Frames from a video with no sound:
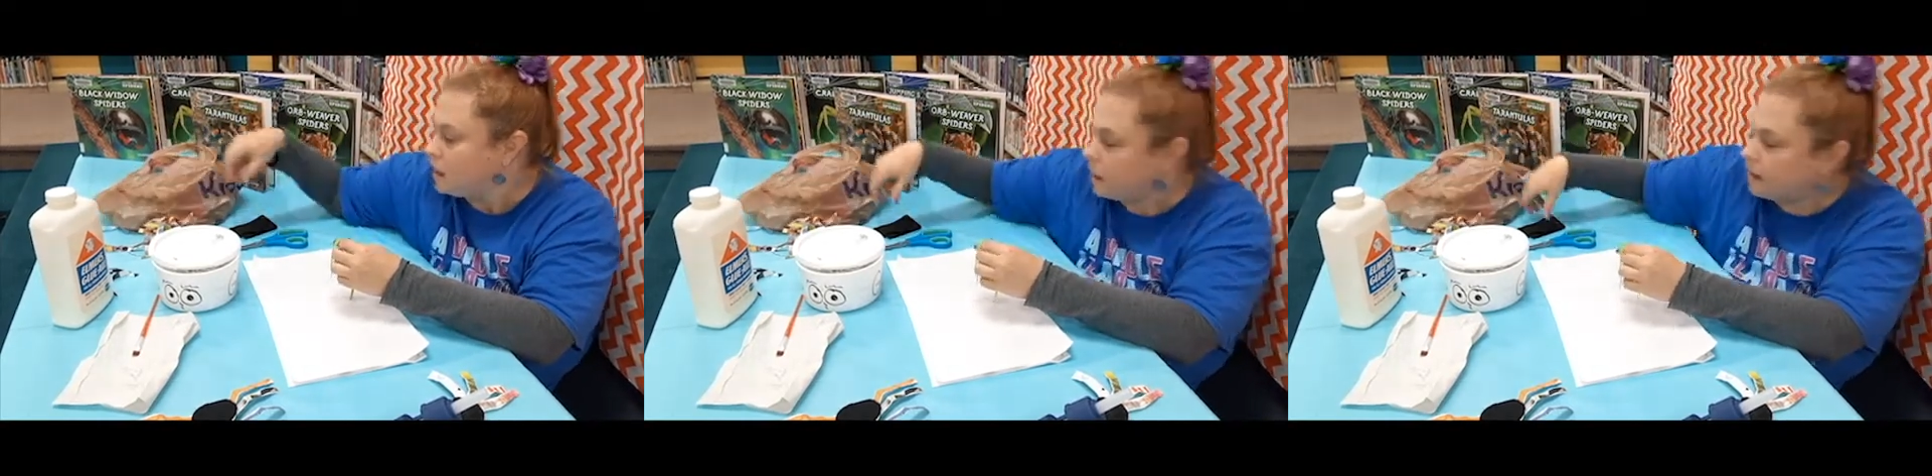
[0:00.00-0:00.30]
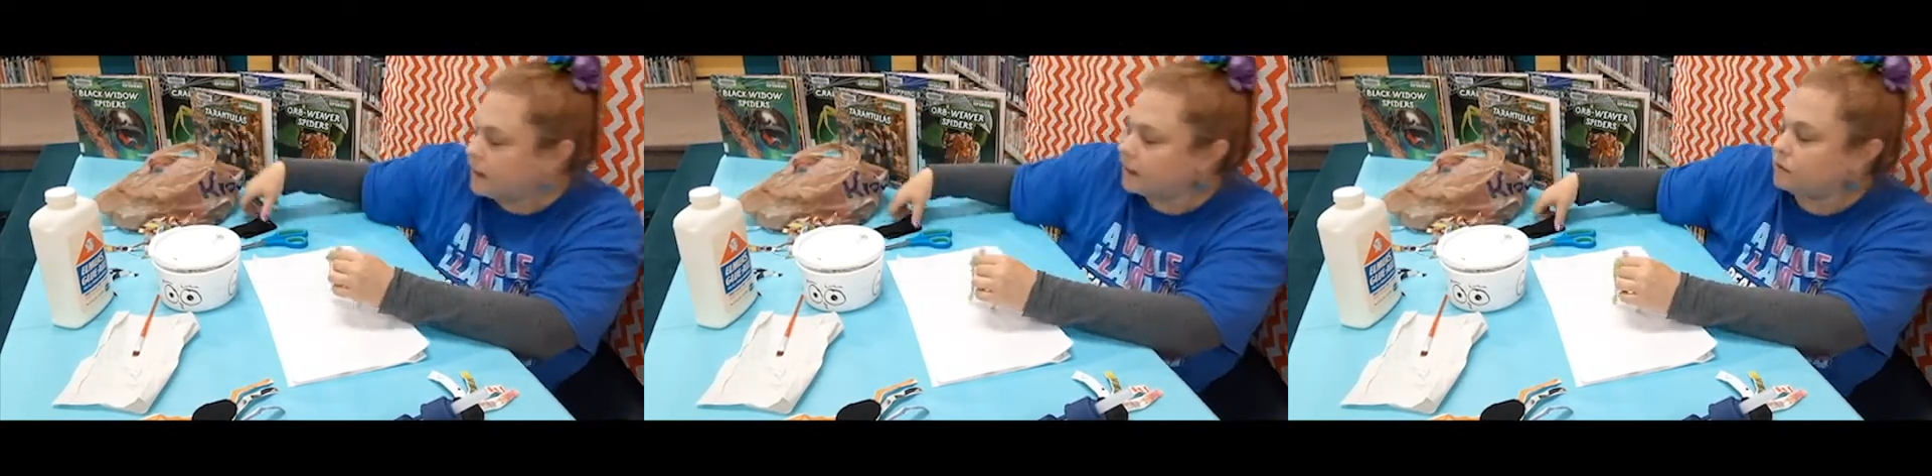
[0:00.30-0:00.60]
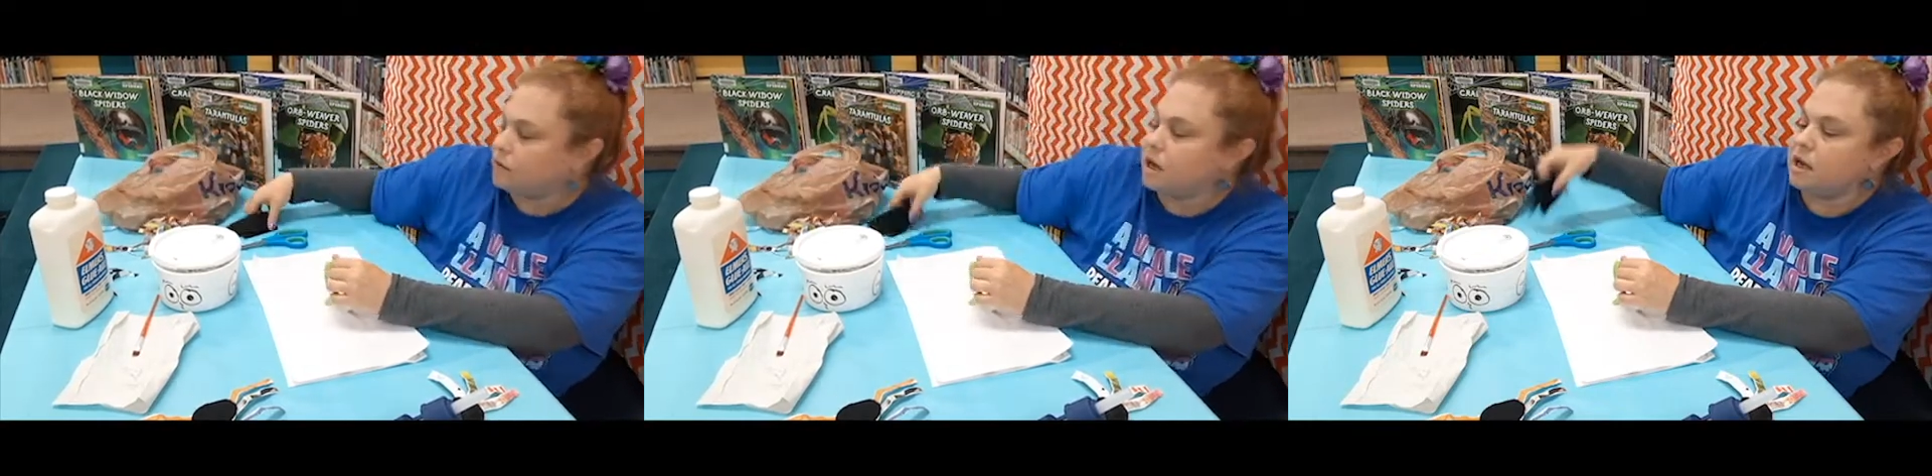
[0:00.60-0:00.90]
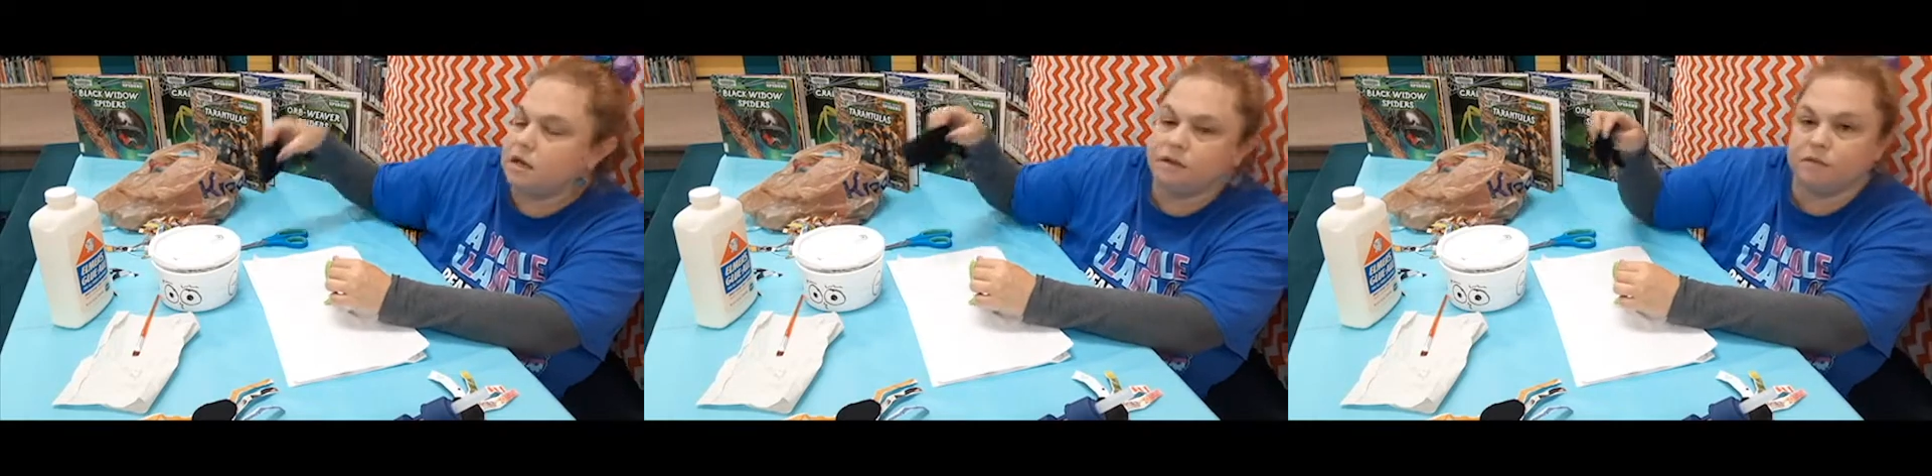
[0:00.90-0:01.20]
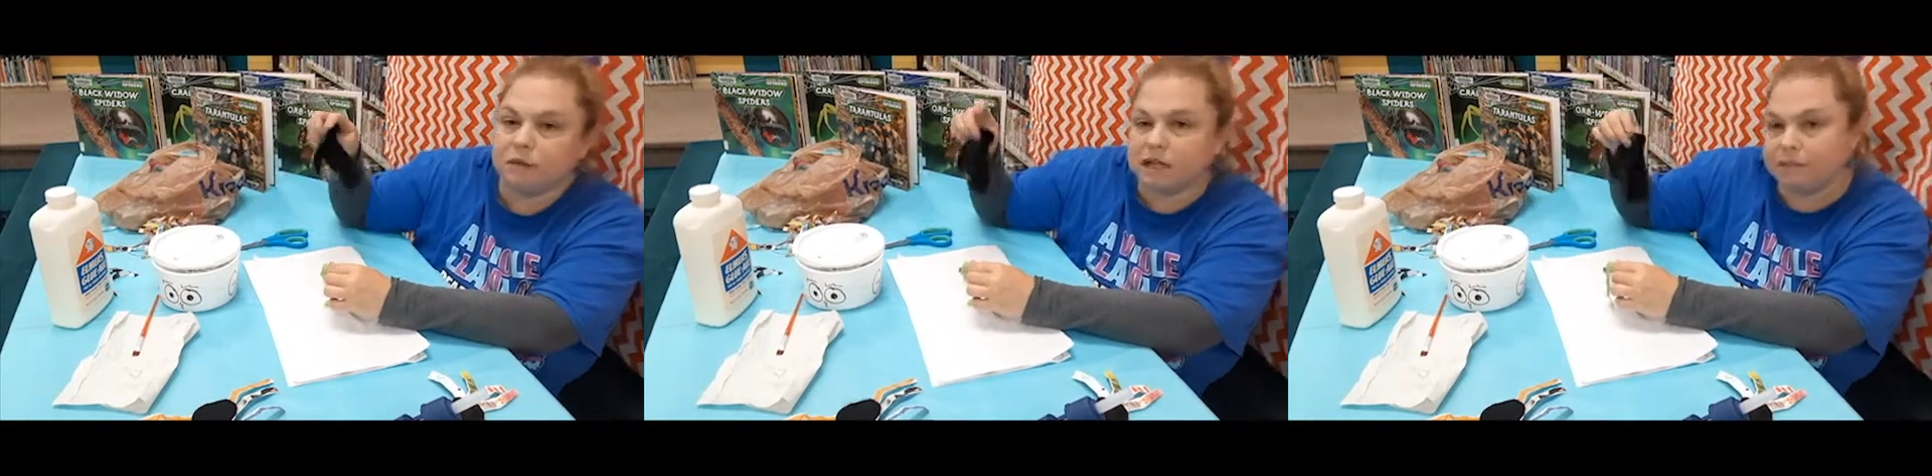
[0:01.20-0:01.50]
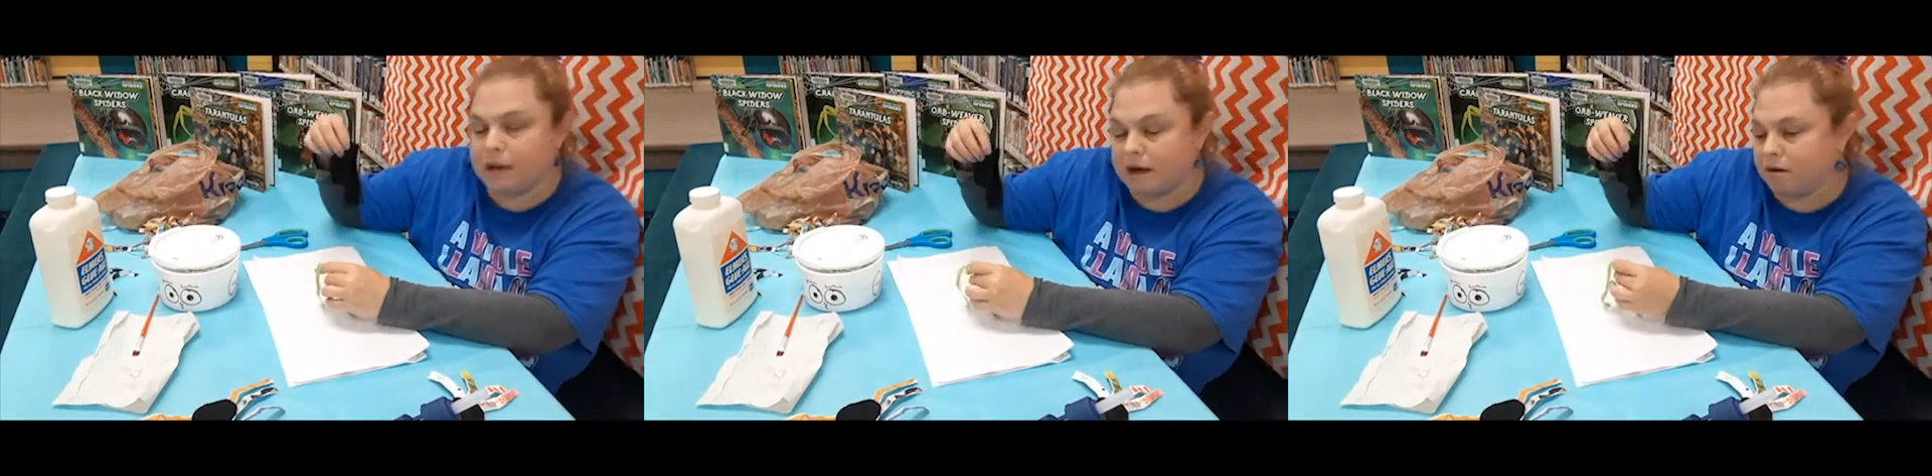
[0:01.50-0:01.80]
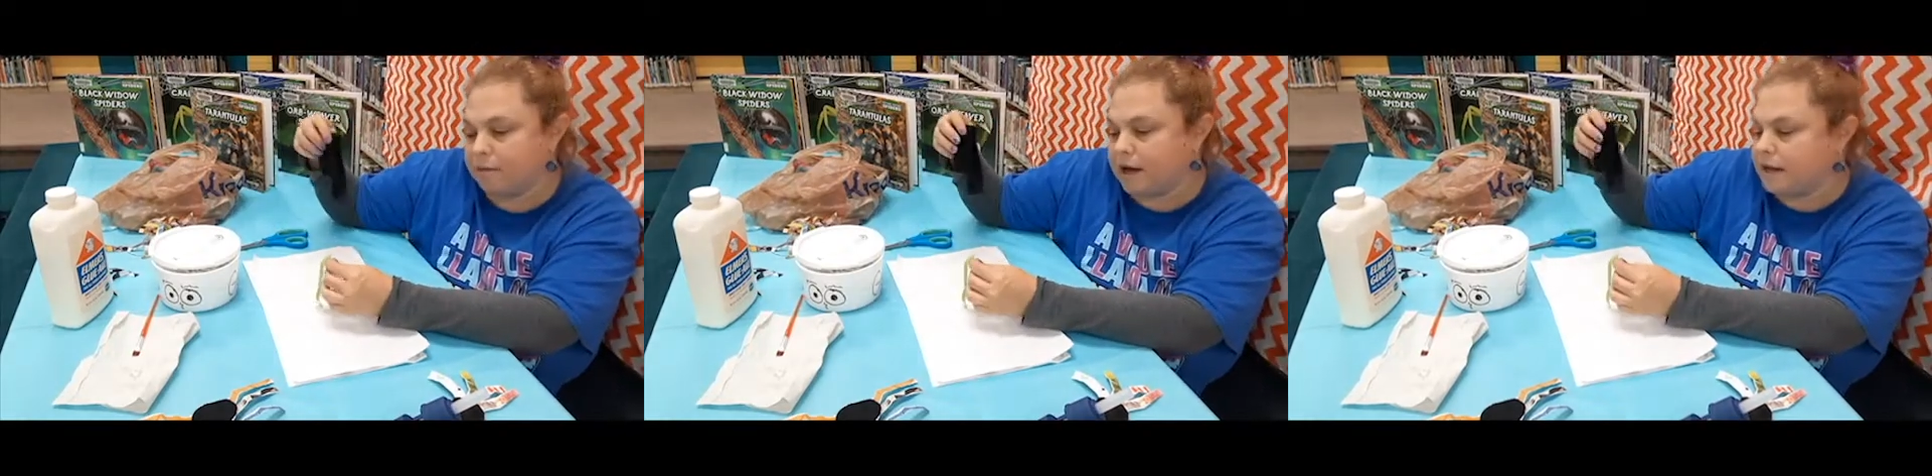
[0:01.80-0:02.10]
and that's what I used for my
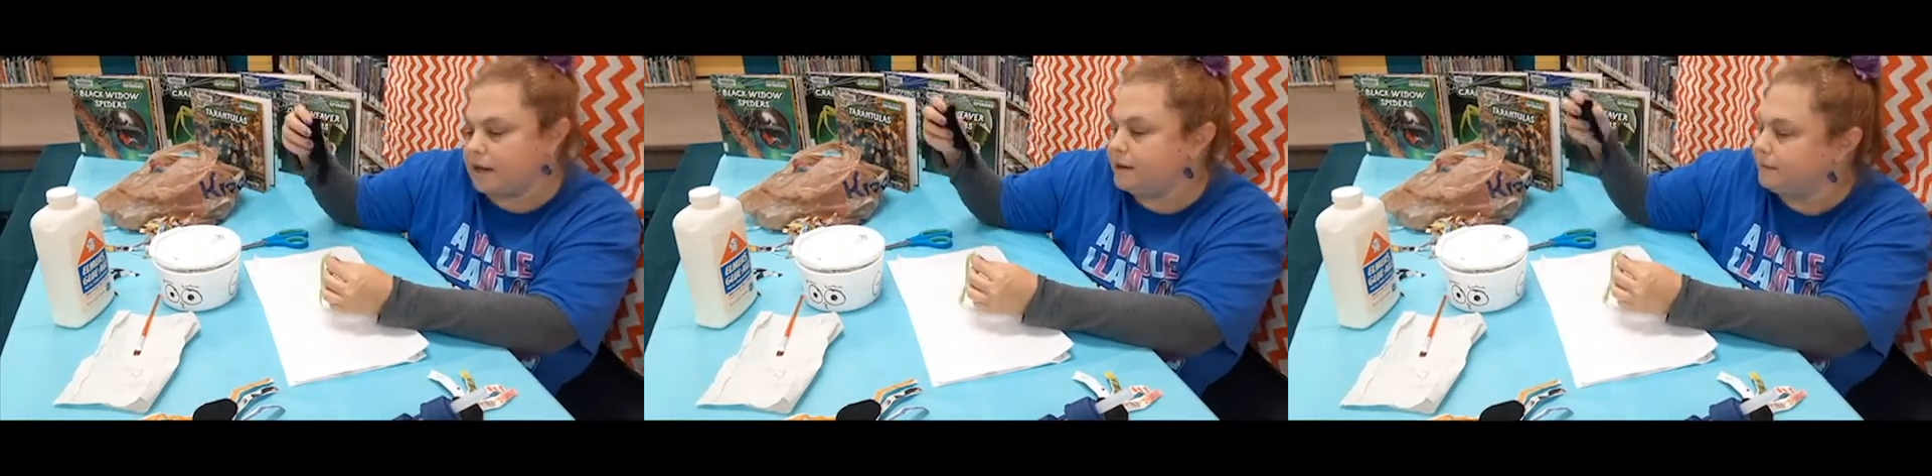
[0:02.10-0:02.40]
spider body.